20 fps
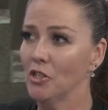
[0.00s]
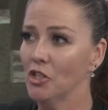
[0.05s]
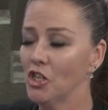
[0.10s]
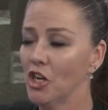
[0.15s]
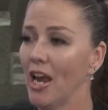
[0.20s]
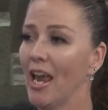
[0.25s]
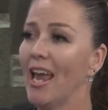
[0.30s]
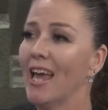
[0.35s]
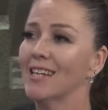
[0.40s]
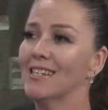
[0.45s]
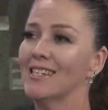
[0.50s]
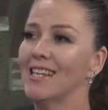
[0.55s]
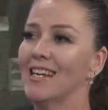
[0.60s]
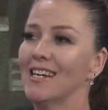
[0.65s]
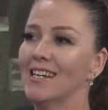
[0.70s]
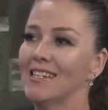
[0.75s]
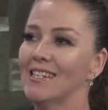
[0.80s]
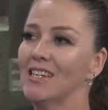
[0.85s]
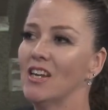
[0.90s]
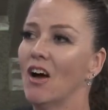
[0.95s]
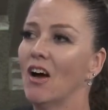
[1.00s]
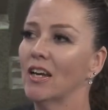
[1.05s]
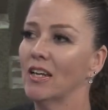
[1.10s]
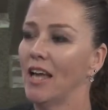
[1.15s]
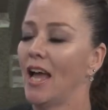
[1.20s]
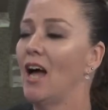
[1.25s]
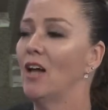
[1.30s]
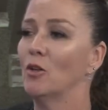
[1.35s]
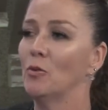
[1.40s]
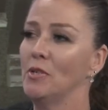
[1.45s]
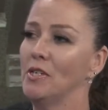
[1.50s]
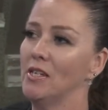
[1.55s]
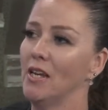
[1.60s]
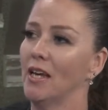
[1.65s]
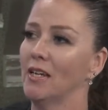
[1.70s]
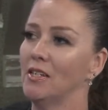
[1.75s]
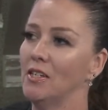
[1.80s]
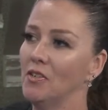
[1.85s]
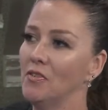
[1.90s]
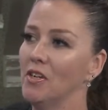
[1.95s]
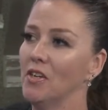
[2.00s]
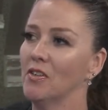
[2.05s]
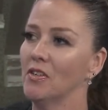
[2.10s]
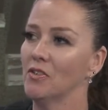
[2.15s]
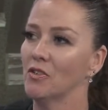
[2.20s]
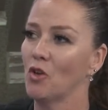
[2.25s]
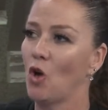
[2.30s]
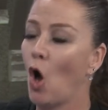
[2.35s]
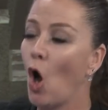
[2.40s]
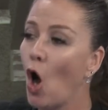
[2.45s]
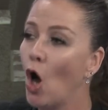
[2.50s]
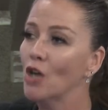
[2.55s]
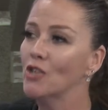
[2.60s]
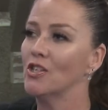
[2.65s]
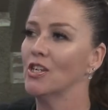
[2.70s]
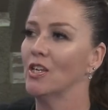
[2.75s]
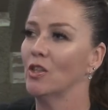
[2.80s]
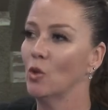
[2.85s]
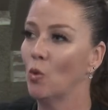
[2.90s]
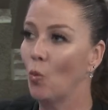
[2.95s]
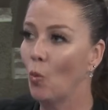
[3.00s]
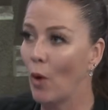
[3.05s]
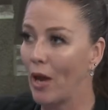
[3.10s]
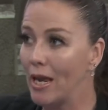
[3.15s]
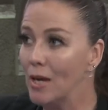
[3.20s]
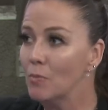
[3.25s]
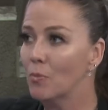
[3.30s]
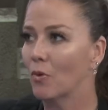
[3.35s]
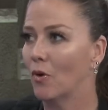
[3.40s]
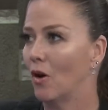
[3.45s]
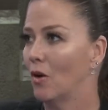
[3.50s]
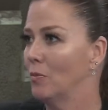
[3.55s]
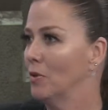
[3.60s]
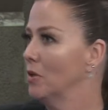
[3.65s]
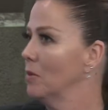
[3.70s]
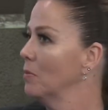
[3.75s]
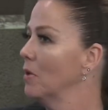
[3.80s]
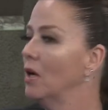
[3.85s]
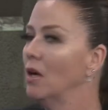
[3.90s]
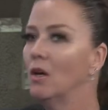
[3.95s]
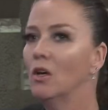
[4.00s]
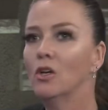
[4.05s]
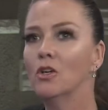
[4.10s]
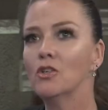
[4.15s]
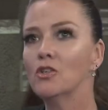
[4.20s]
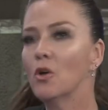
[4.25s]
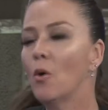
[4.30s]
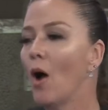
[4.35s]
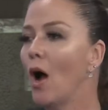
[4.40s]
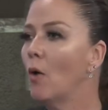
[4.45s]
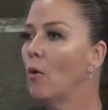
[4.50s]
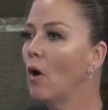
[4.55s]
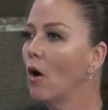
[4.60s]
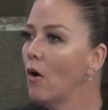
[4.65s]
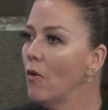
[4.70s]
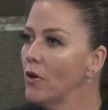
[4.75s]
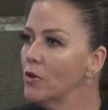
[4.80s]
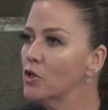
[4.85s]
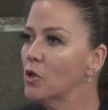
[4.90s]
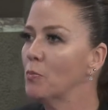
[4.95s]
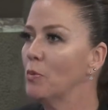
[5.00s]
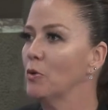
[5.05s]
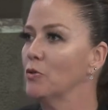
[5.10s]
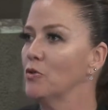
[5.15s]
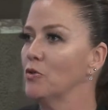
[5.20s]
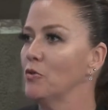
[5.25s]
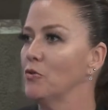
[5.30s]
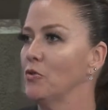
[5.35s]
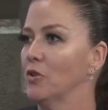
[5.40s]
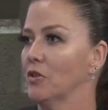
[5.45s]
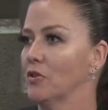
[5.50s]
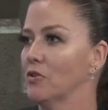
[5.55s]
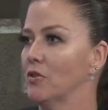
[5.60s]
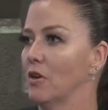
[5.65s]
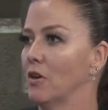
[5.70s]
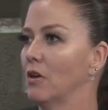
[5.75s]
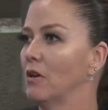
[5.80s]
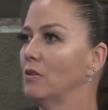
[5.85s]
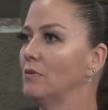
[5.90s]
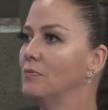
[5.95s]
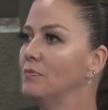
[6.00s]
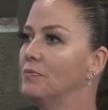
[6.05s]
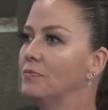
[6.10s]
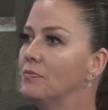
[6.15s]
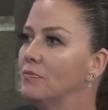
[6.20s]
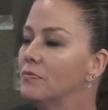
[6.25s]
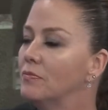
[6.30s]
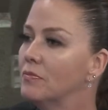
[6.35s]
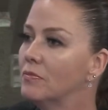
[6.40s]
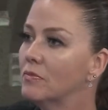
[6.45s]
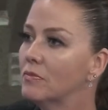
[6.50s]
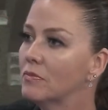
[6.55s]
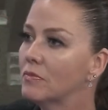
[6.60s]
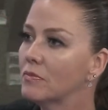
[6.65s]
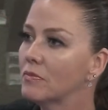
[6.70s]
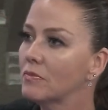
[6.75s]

chance that it is not calories and activity that is causing the weight problem. So how are they supposed to fix it? That, that, that's